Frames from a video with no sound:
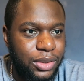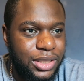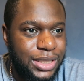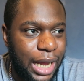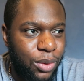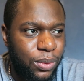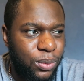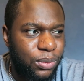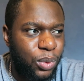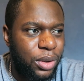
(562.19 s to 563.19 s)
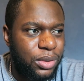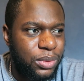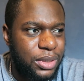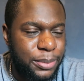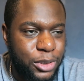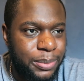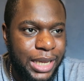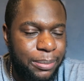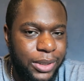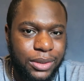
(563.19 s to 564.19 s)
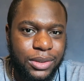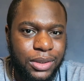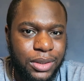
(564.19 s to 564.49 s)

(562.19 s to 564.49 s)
Is that what is supposed to be epic?